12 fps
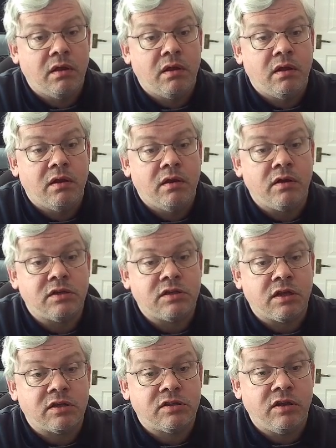knight
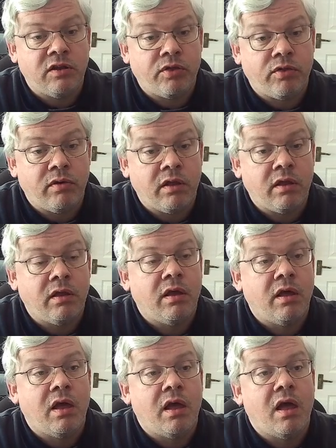takes d3,
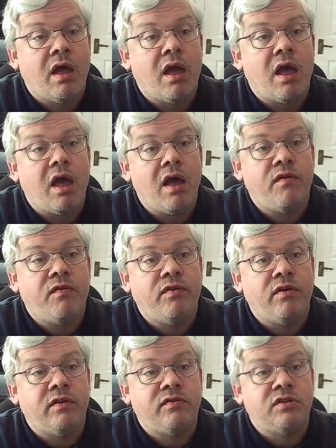
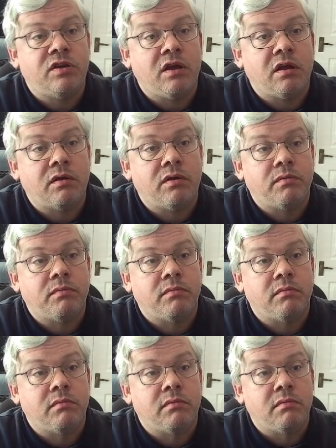f5 check.
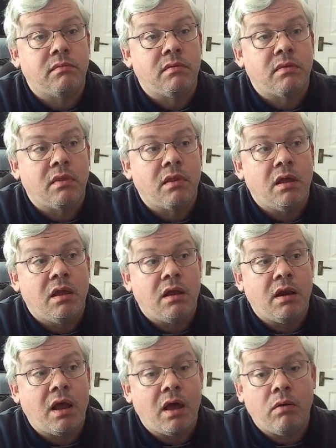
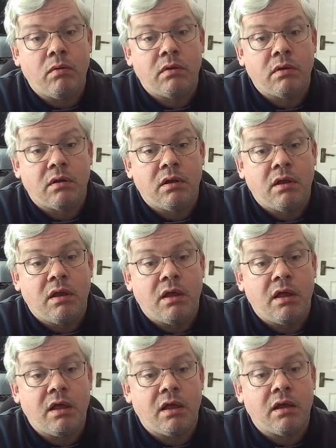Now
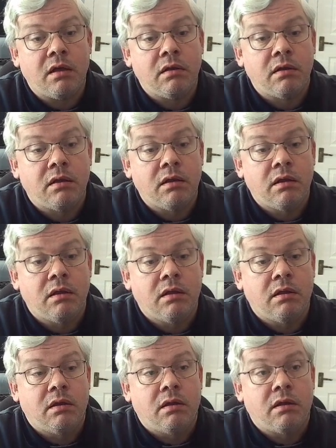here
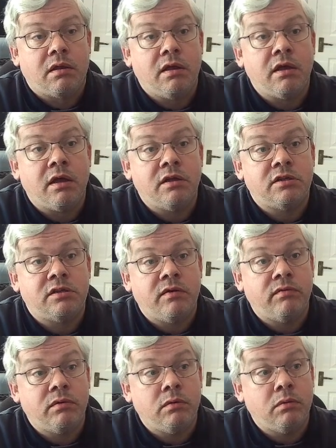king
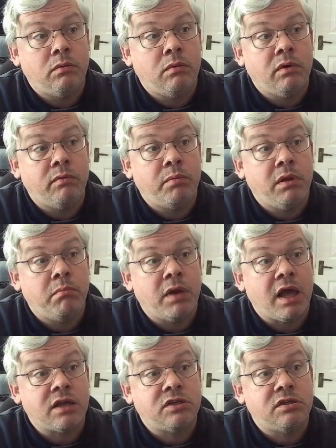h7 would have been
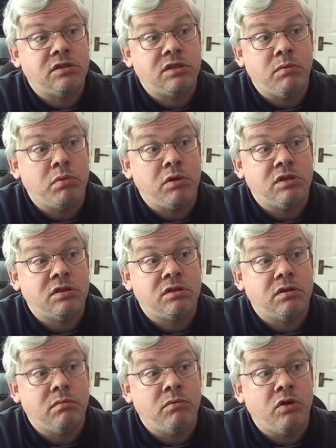black's simplest
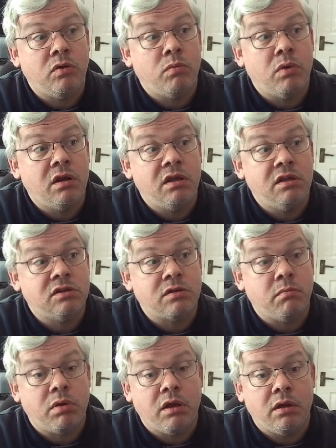move when he's
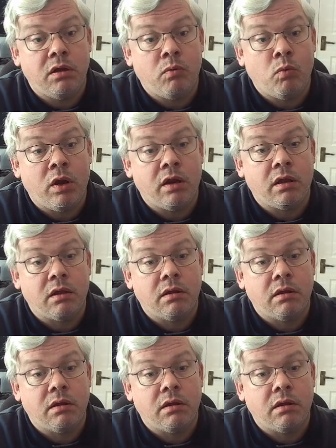completely winning.